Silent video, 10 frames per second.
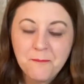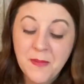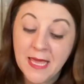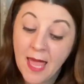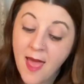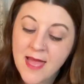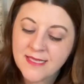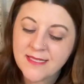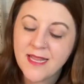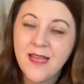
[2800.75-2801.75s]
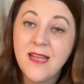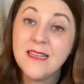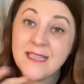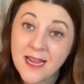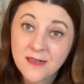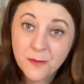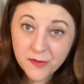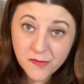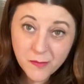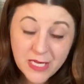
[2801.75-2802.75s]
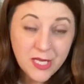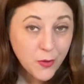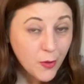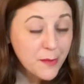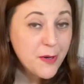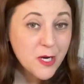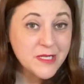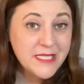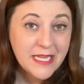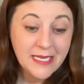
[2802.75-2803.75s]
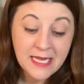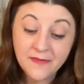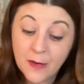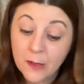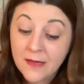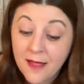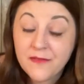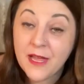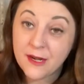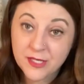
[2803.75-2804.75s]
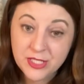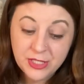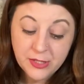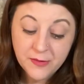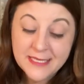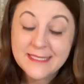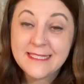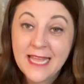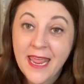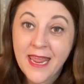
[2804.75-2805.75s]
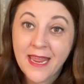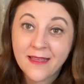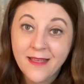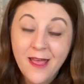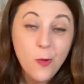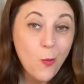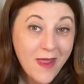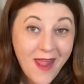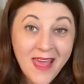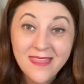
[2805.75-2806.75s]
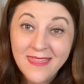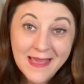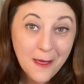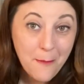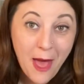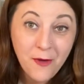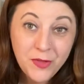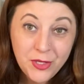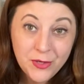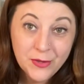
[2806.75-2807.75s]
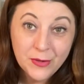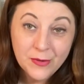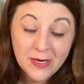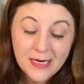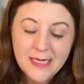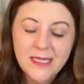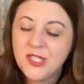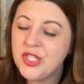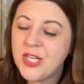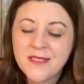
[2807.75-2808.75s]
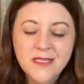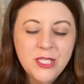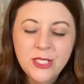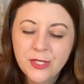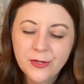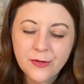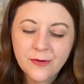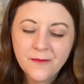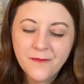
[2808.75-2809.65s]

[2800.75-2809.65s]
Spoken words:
because deck number 3, your person in their love letter to you is saying, when I think about you, just you,